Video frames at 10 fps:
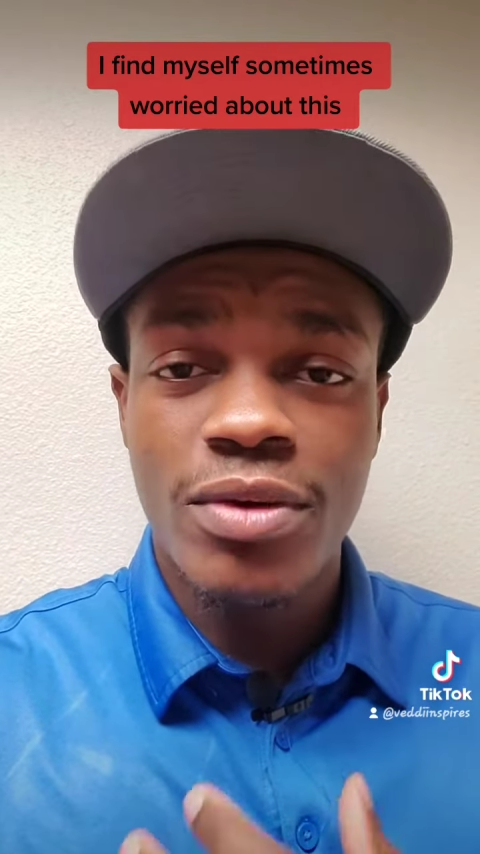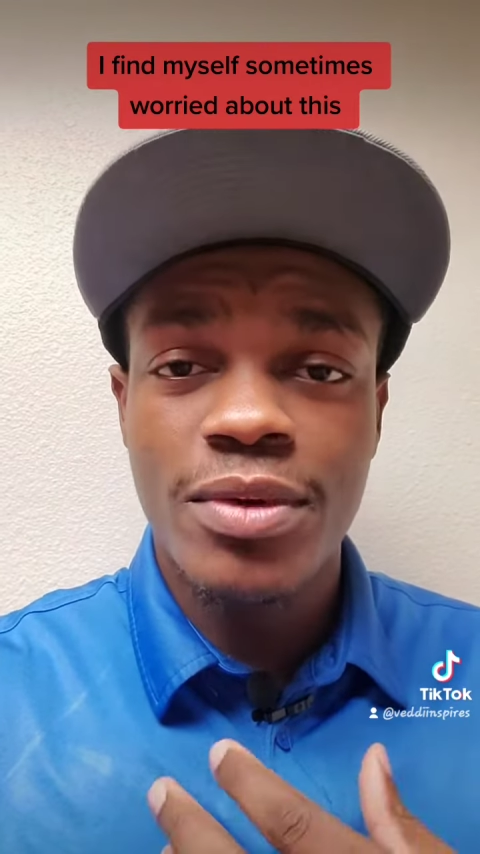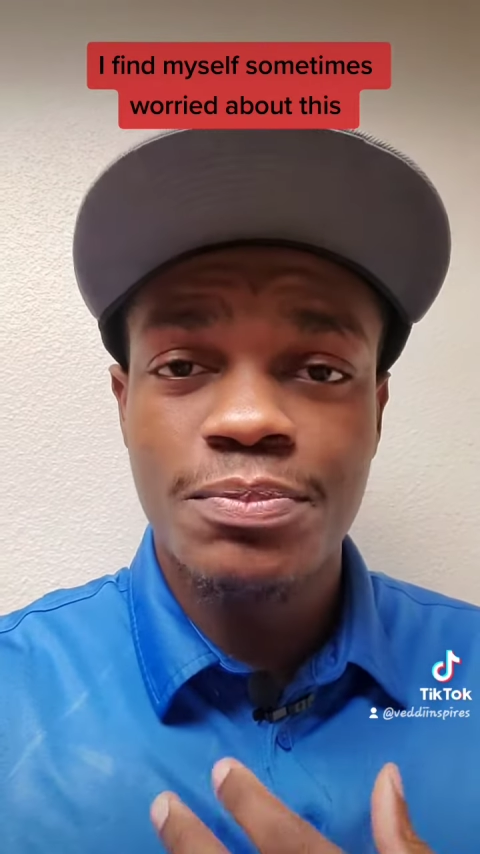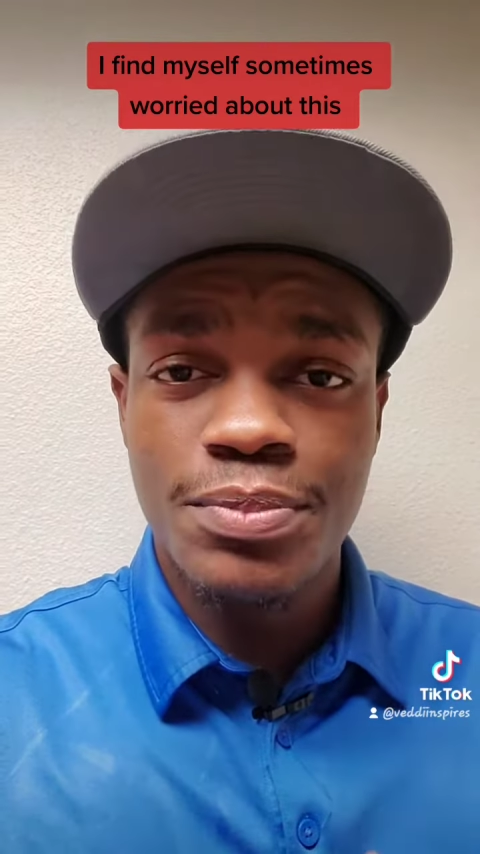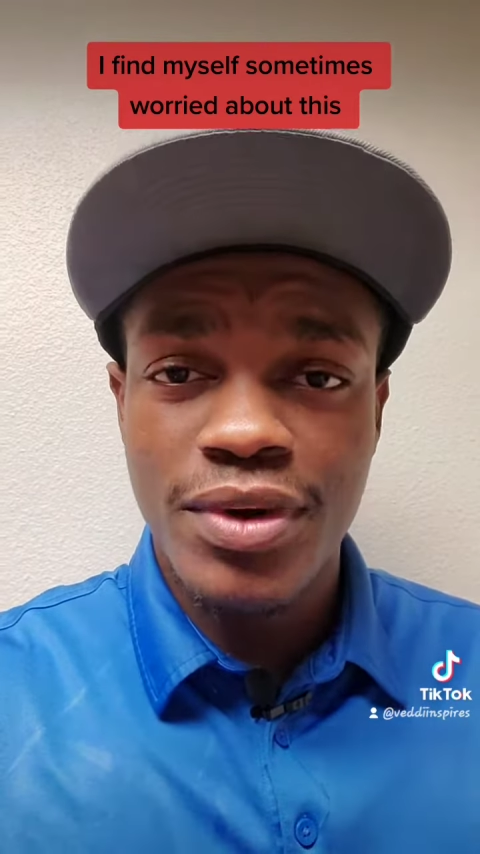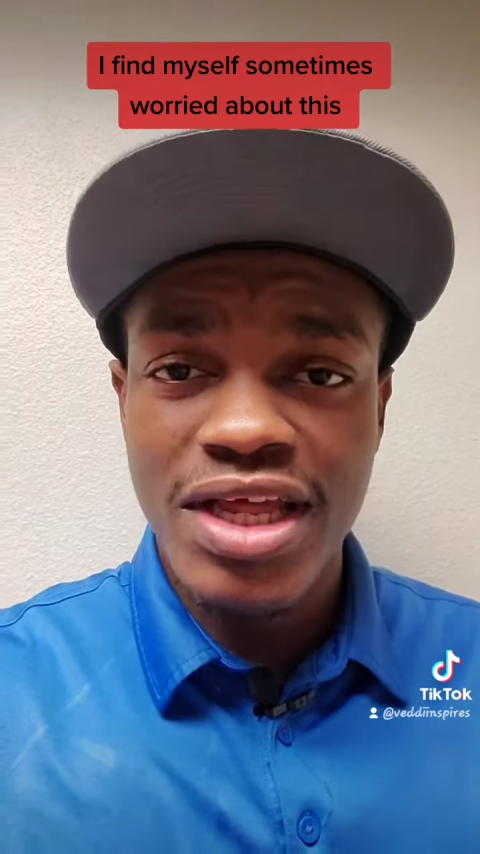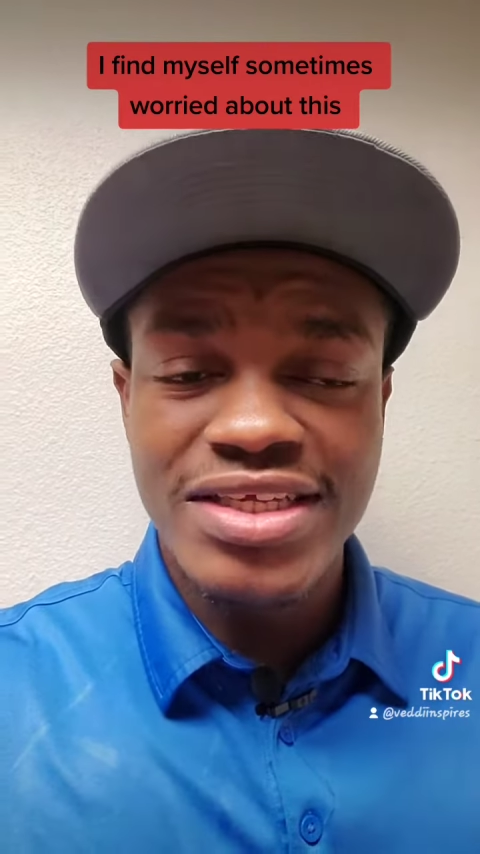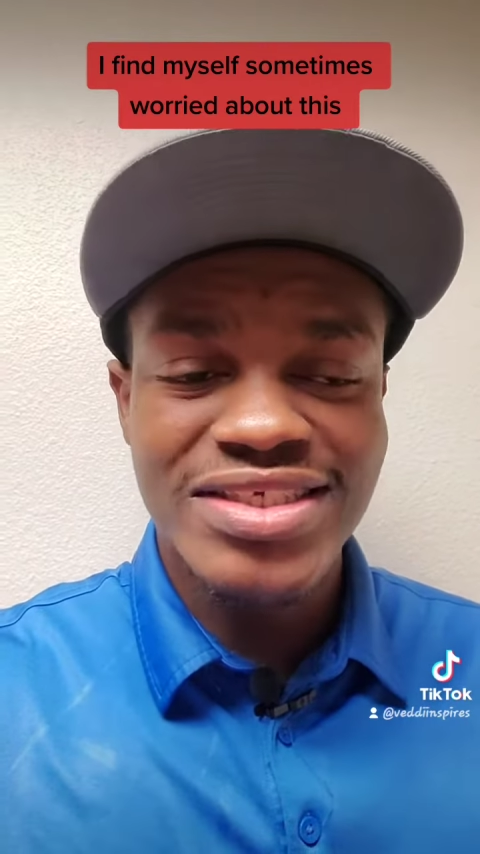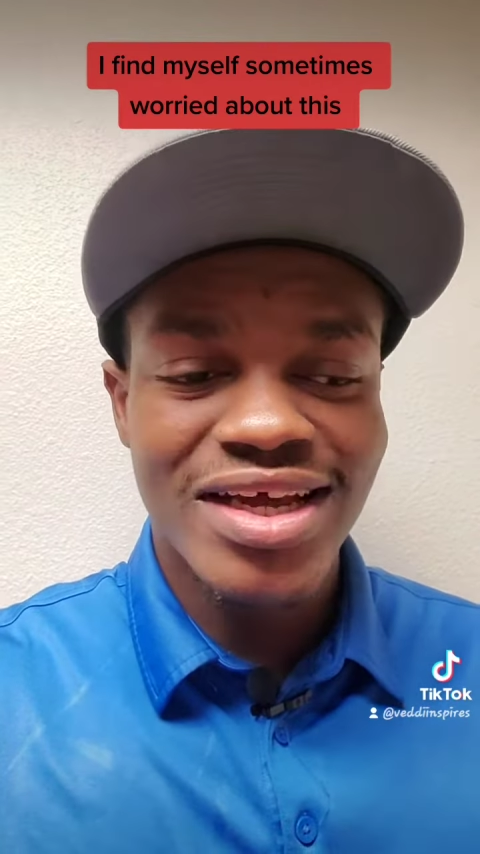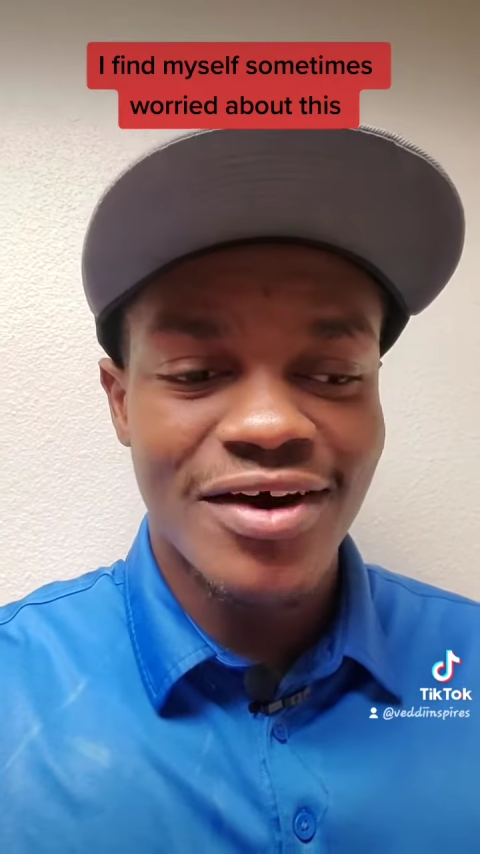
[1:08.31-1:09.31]
from a
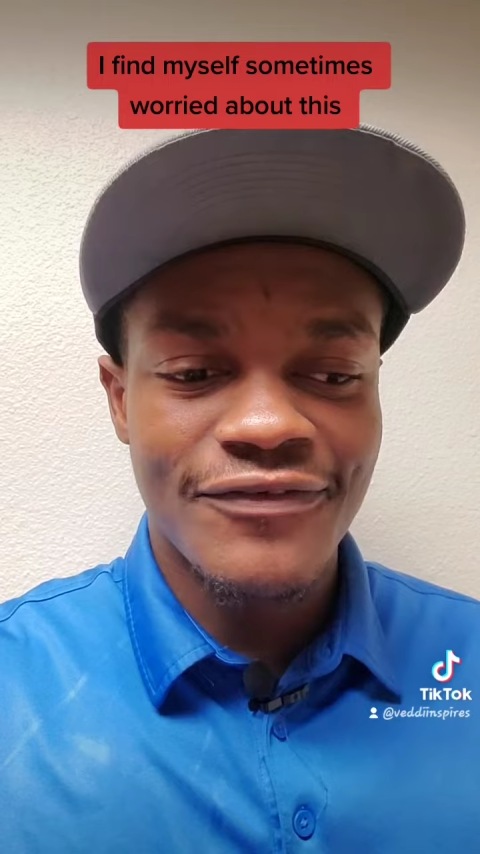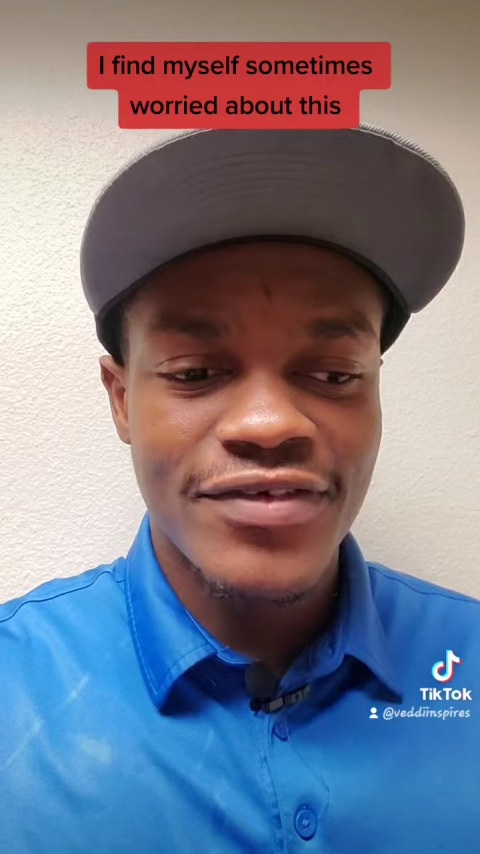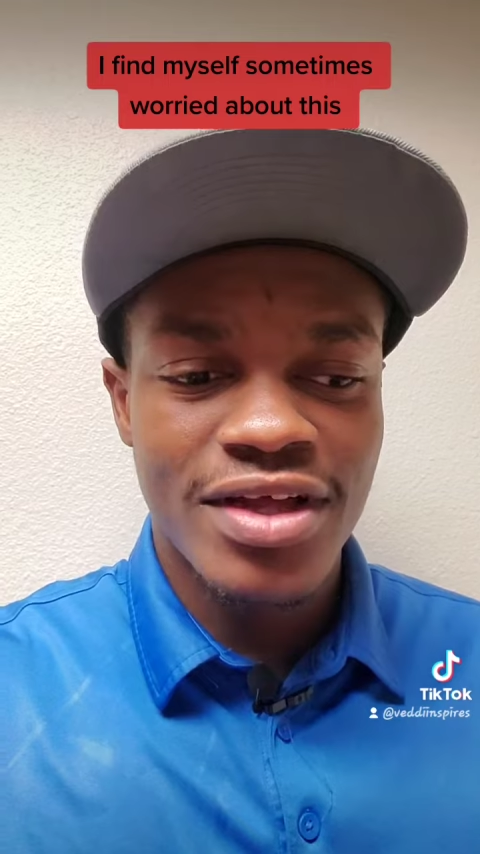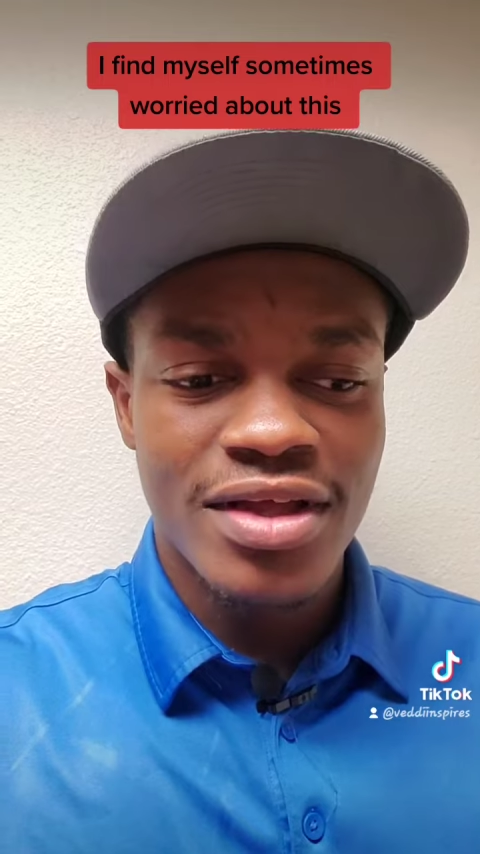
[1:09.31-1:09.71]
place of